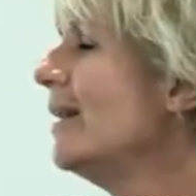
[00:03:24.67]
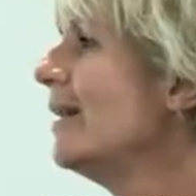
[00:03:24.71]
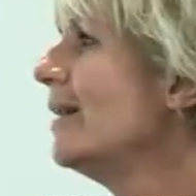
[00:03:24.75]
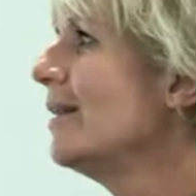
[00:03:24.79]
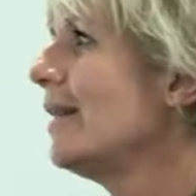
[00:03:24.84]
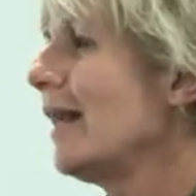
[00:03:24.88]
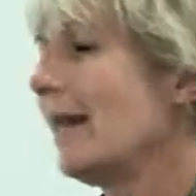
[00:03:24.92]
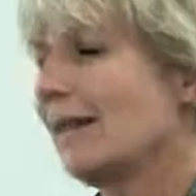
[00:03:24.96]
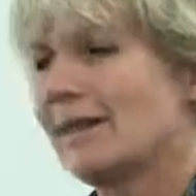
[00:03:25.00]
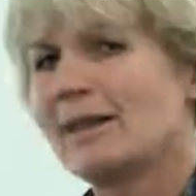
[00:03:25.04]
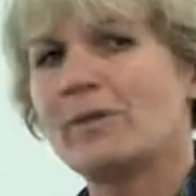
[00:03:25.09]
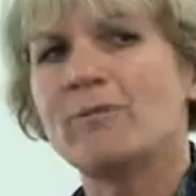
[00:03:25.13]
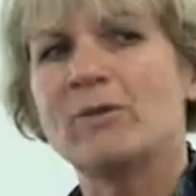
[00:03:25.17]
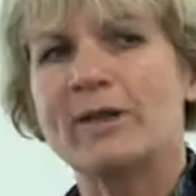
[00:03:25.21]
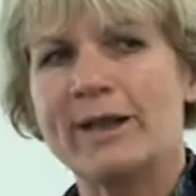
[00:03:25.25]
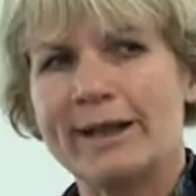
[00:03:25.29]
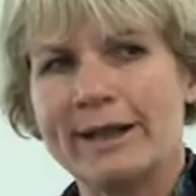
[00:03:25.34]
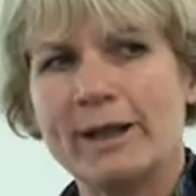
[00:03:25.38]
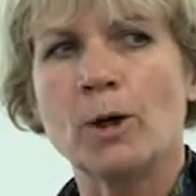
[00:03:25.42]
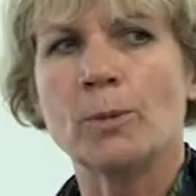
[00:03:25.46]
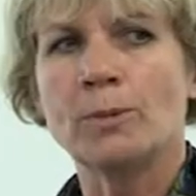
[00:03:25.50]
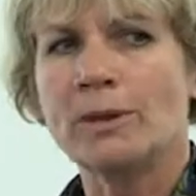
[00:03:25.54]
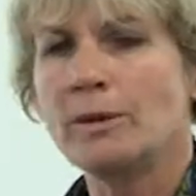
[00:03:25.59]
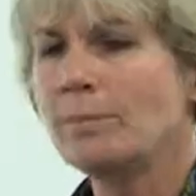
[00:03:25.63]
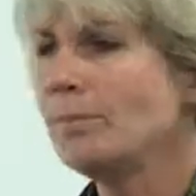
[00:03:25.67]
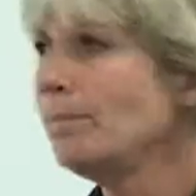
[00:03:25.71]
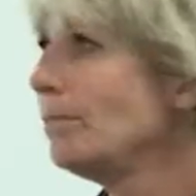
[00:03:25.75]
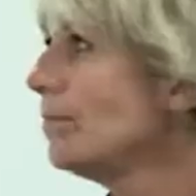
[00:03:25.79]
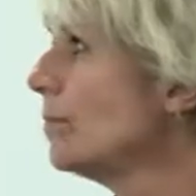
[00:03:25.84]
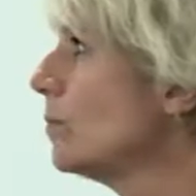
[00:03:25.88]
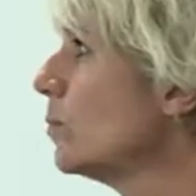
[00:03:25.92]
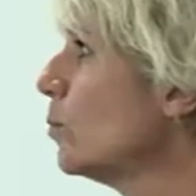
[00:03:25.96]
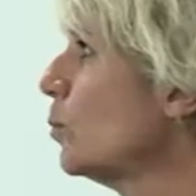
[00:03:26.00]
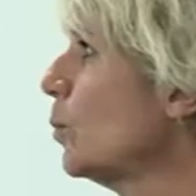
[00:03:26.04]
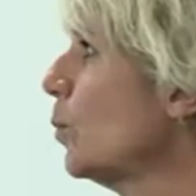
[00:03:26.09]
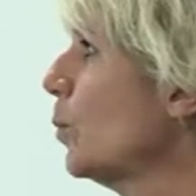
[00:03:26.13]
that's very common.
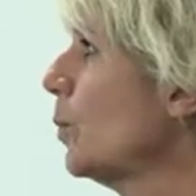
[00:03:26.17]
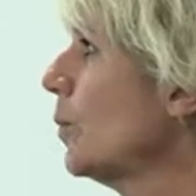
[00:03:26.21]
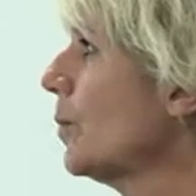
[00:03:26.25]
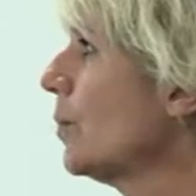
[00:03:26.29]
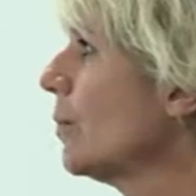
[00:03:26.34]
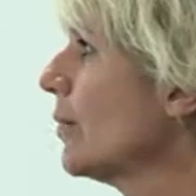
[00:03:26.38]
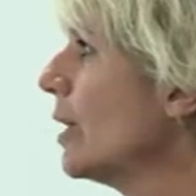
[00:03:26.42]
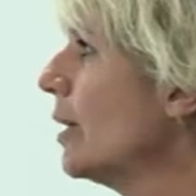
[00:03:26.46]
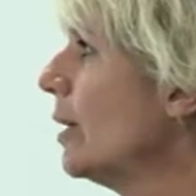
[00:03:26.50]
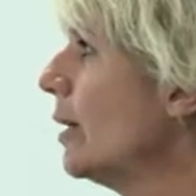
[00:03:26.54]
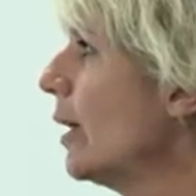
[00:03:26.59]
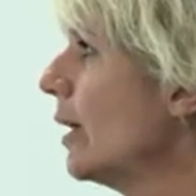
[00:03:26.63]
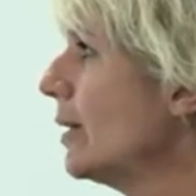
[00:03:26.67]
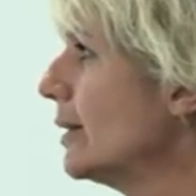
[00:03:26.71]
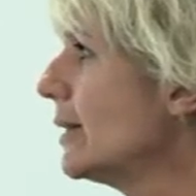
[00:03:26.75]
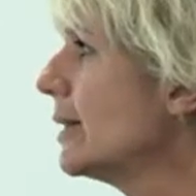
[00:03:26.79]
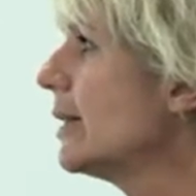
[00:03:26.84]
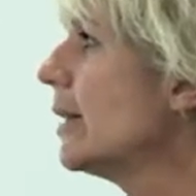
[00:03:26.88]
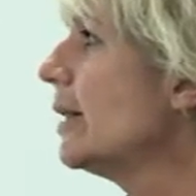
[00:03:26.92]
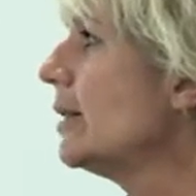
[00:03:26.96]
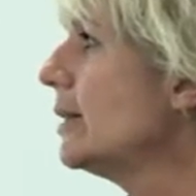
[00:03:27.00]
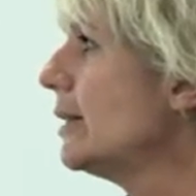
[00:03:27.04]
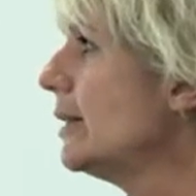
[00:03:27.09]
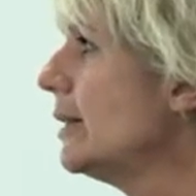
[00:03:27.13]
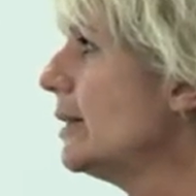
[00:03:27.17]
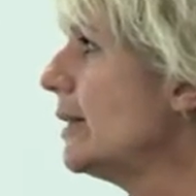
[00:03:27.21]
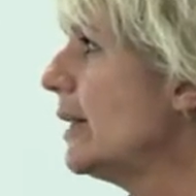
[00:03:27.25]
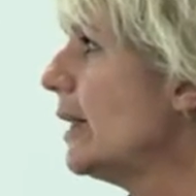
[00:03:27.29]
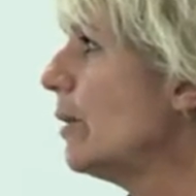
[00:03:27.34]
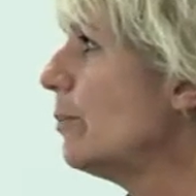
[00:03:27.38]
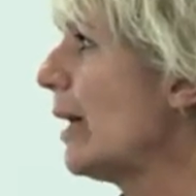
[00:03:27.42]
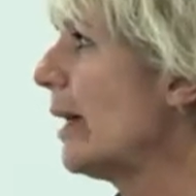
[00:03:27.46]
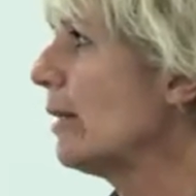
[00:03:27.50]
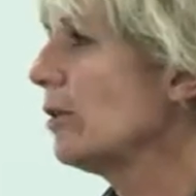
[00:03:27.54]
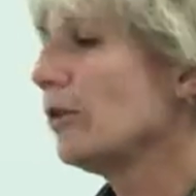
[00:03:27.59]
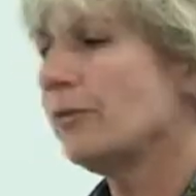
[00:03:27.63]
Uncertainty
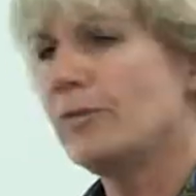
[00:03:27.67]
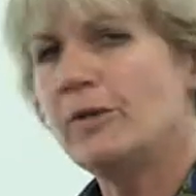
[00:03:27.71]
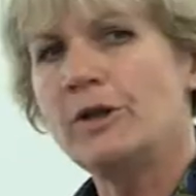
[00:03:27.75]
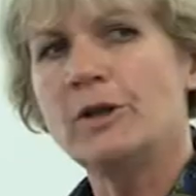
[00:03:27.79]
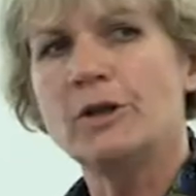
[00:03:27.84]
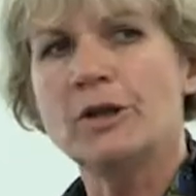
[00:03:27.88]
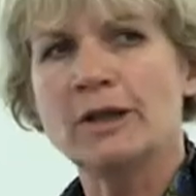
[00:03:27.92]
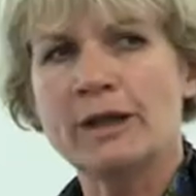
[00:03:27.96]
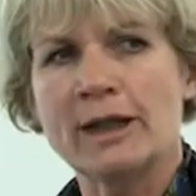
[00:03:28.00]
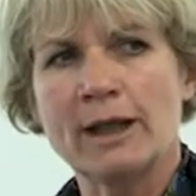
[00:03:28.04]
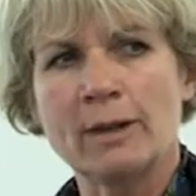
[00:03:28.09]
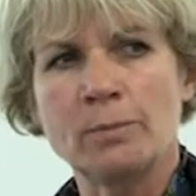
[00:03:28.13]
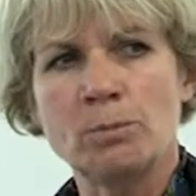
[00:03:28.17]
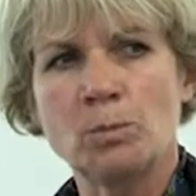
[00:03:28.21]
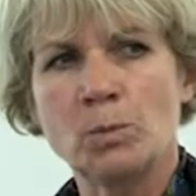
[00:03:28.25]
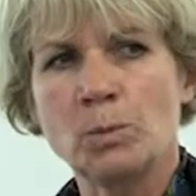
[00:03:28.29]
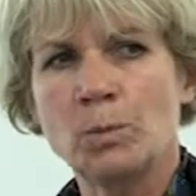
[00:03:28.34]
about the future,